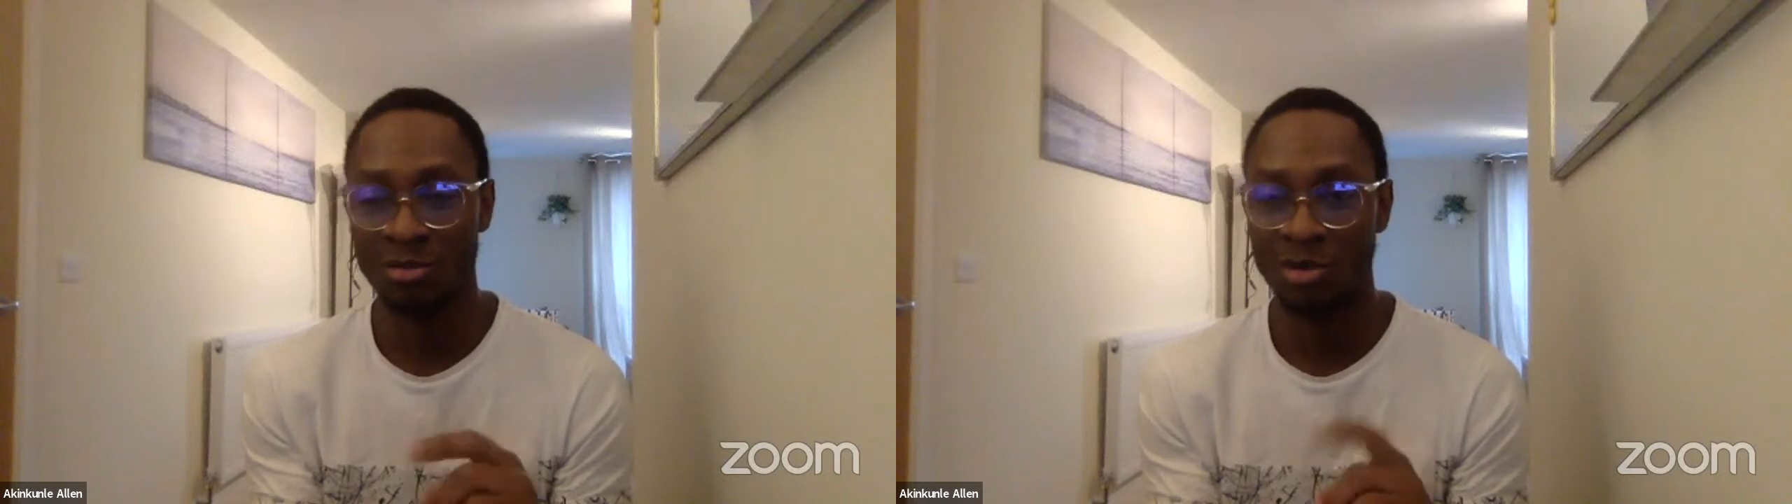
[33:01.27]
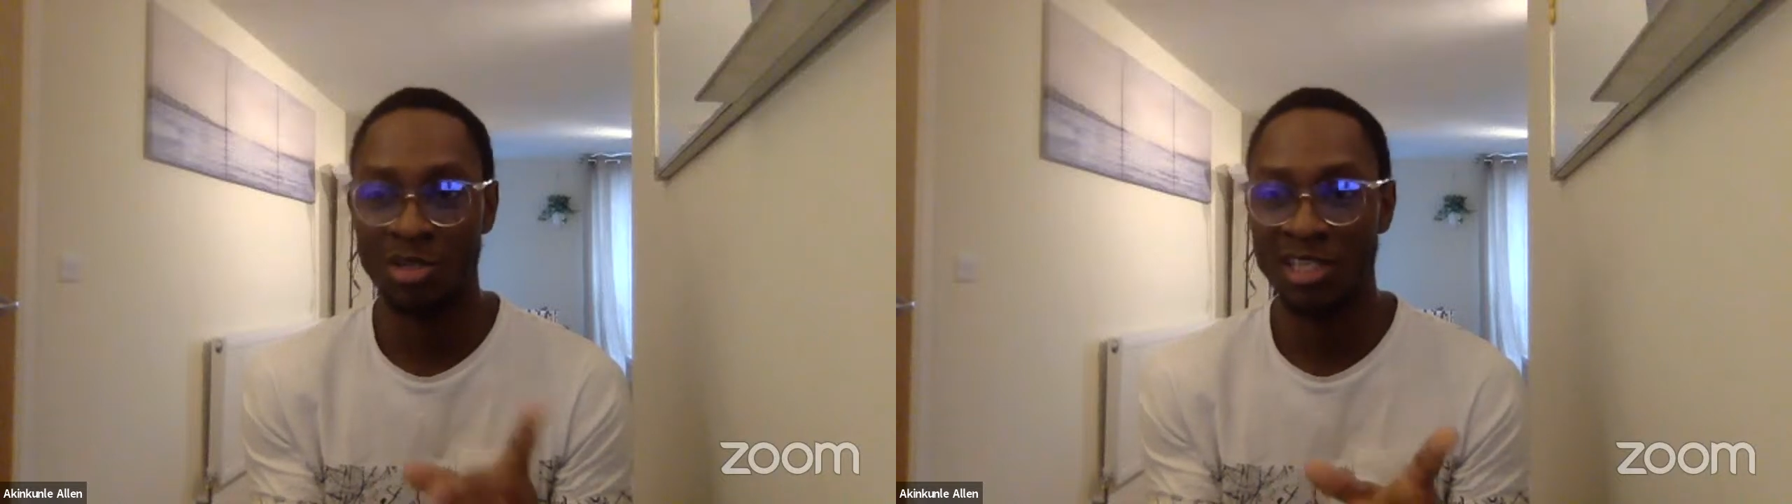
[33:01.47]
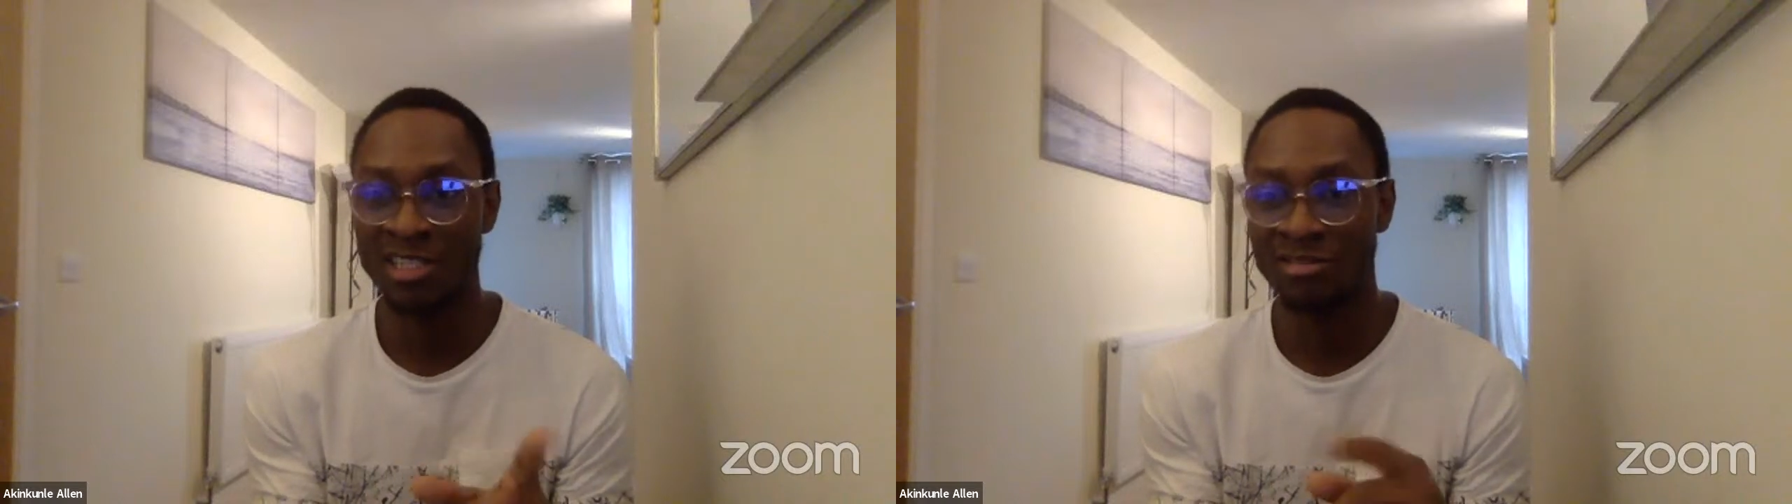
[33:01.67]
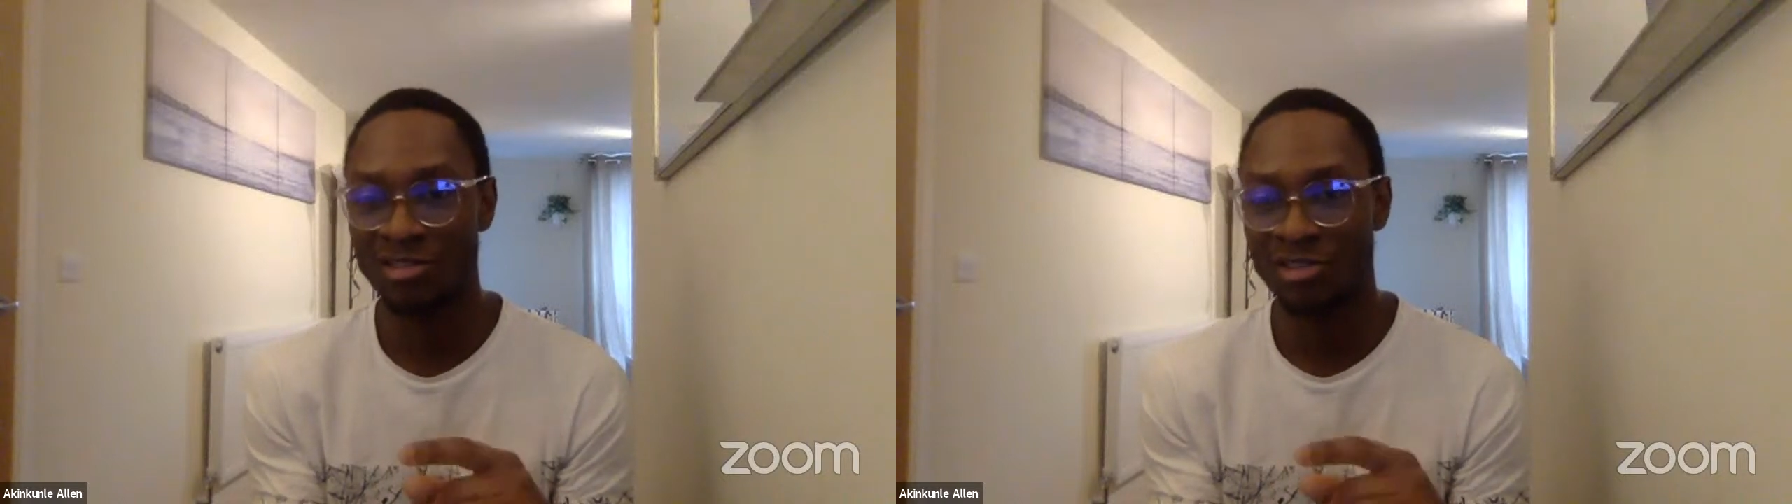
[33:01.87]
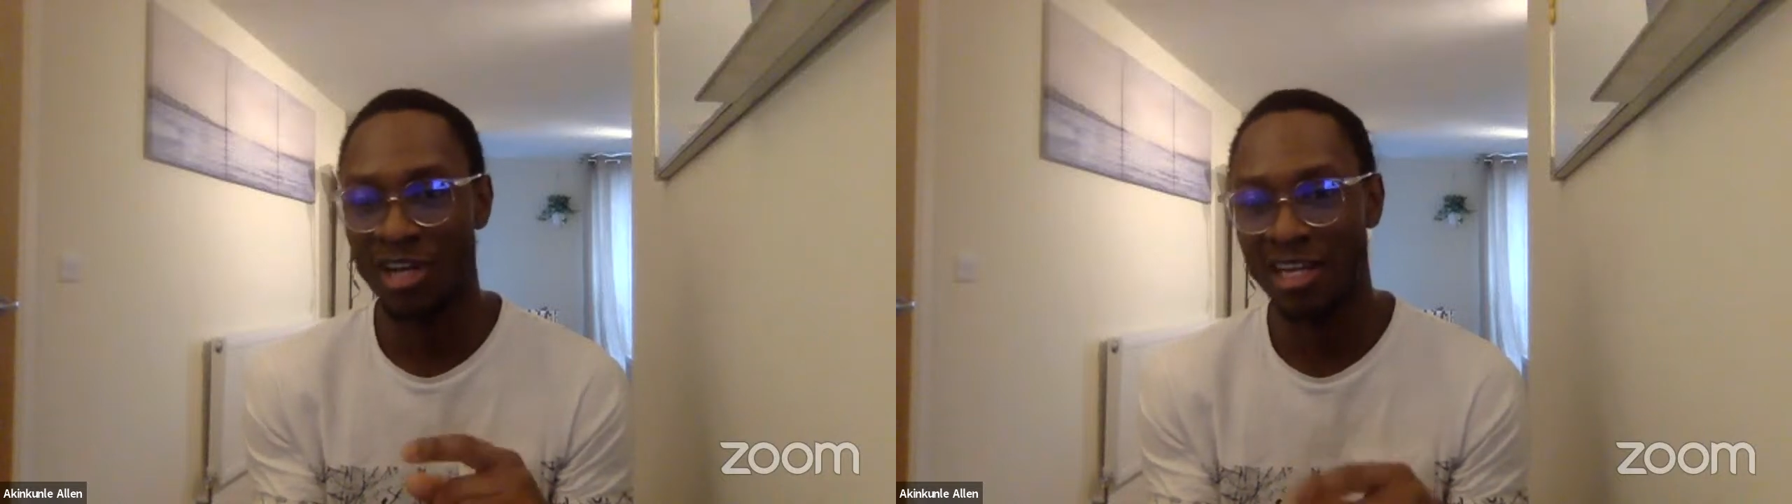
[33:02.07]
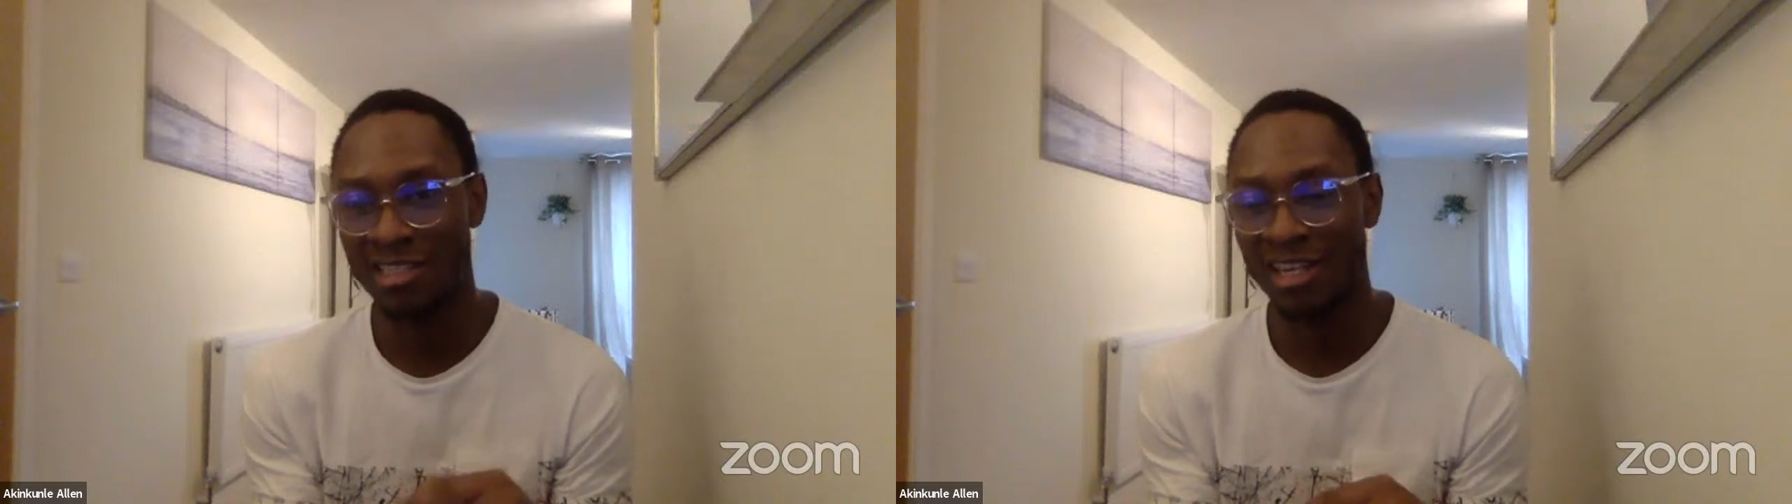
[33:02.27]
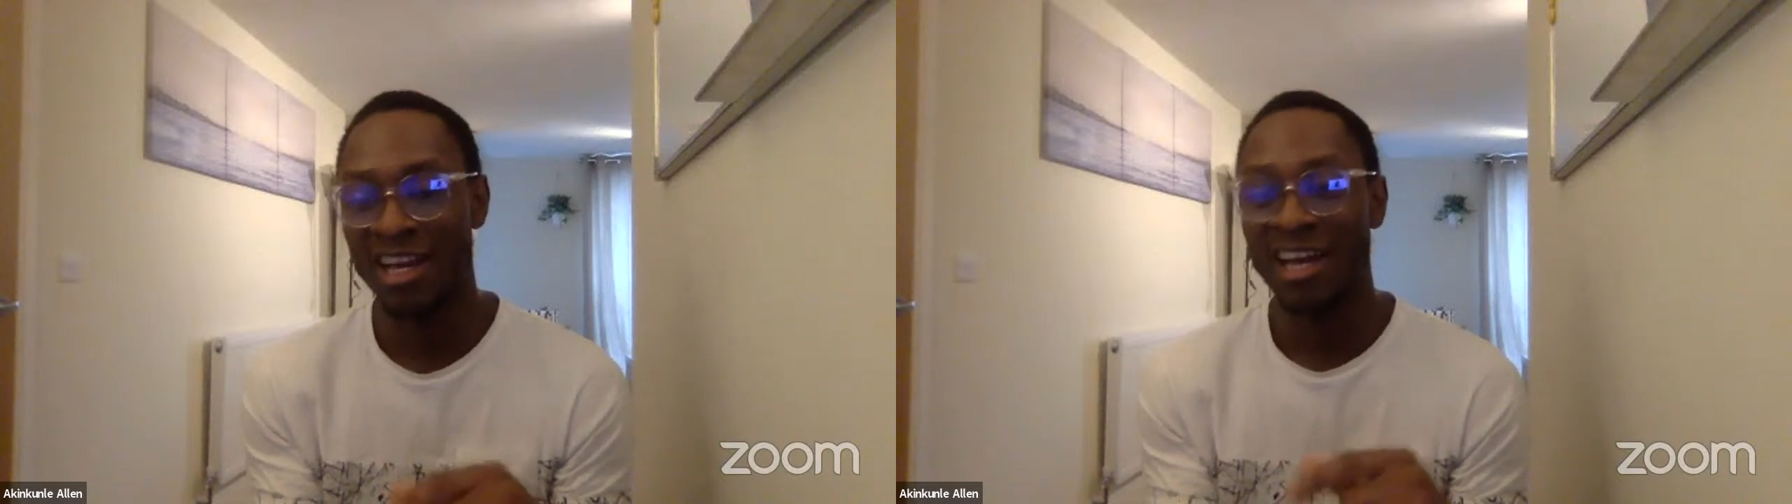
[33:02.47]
Oh, I didn't even realize that.